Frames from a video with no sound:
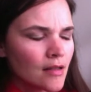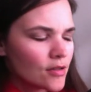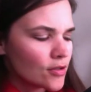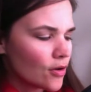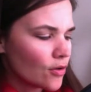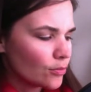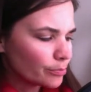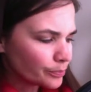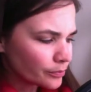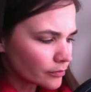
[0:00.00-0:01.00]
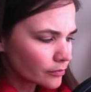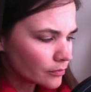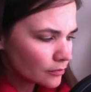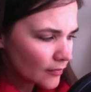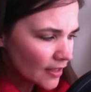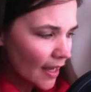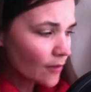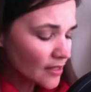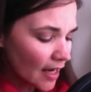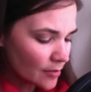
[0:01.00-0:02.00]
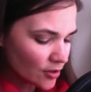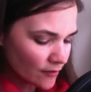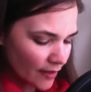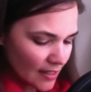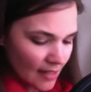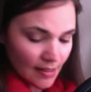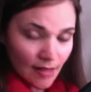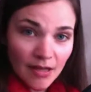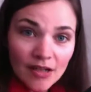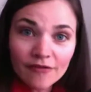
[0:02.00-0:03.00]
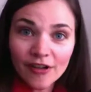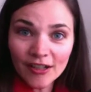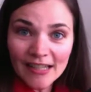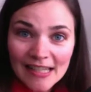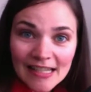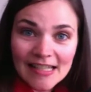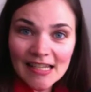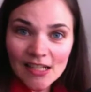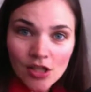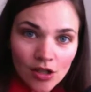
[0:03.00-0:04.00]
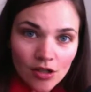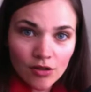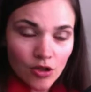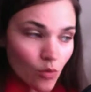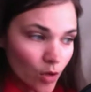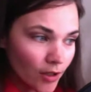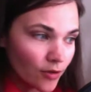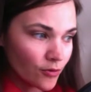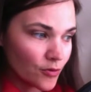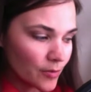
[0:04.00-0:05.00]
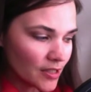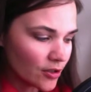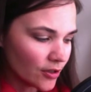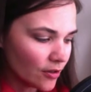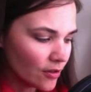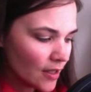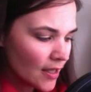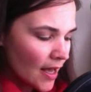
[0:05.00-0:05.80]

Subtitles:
So that was absolutely fantastic. It made it very easy to work through the material.